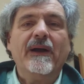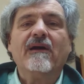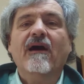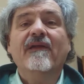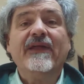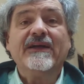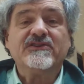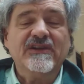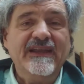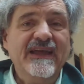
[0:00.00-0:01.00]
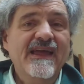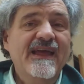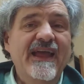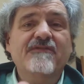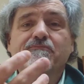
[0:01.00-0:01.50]
but can't actually
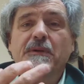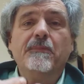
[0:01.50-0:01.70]
even be